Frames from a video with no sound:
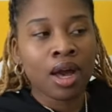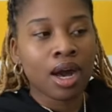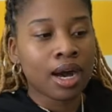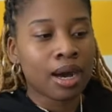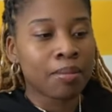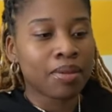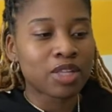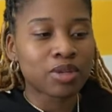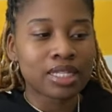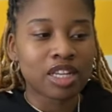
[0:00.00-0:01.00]
But
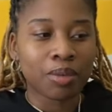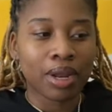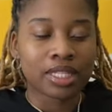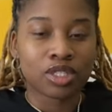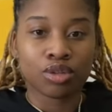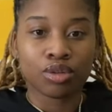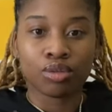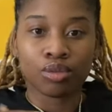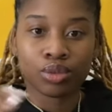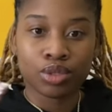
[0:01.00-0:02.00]
that's why I tell everybody
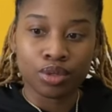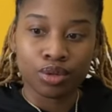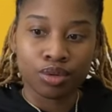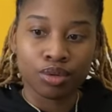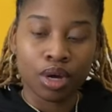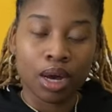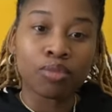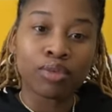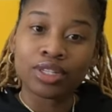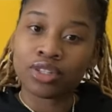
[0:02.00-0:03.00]
to
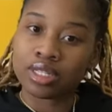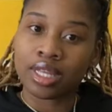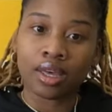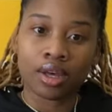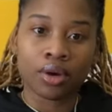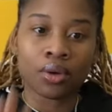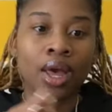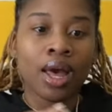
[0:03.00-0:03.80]
read your state code.